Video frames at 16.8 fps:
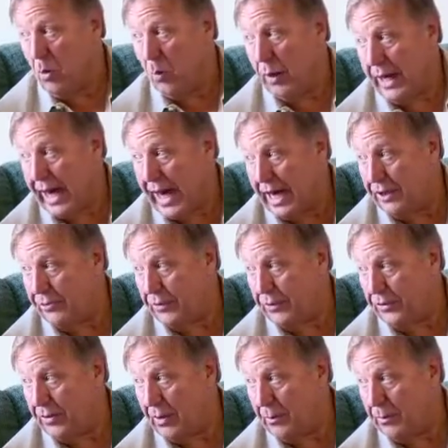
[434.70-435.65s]
where you ask
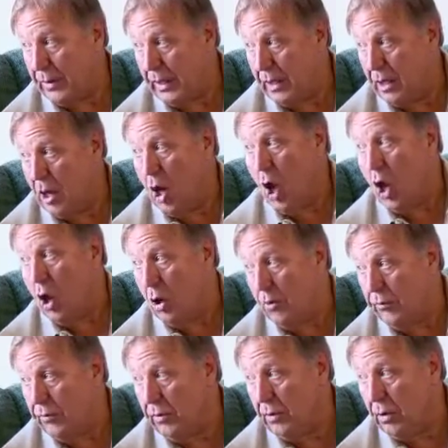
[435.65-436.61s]
for something
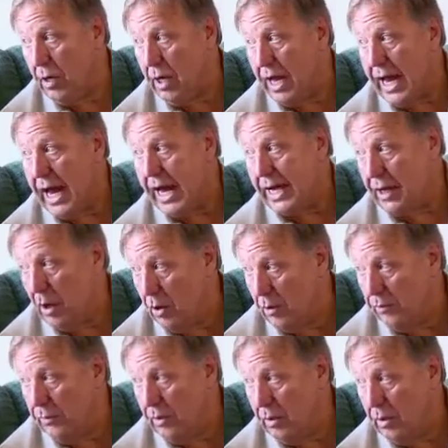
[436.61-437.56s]
over and
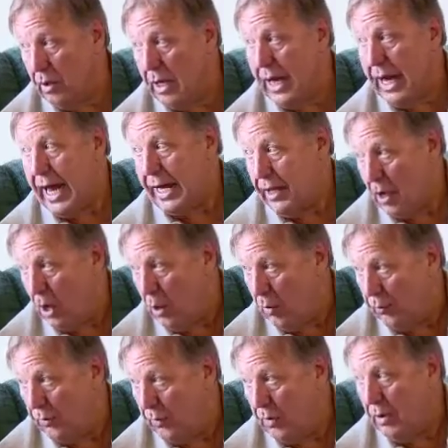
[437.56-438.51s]
over and
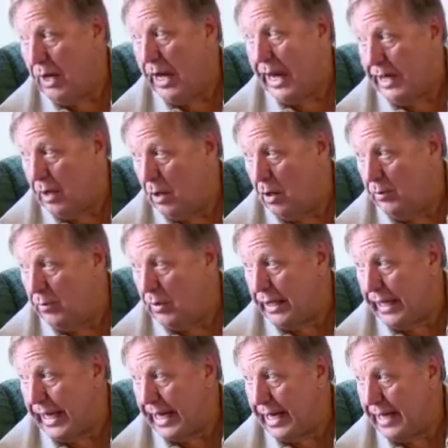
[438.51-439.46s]
over and
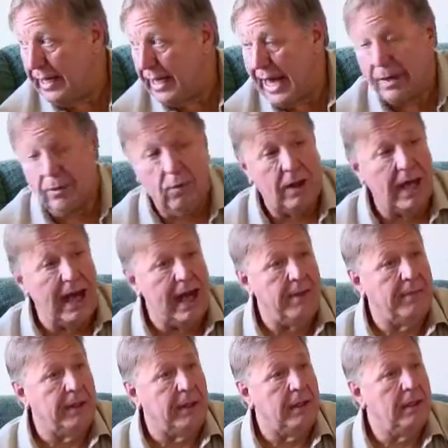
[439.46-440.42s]
over again, and what
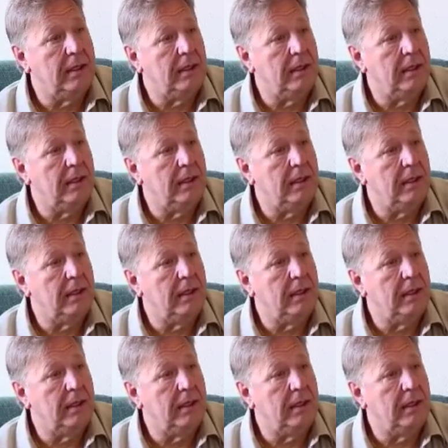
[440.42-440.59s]
happened?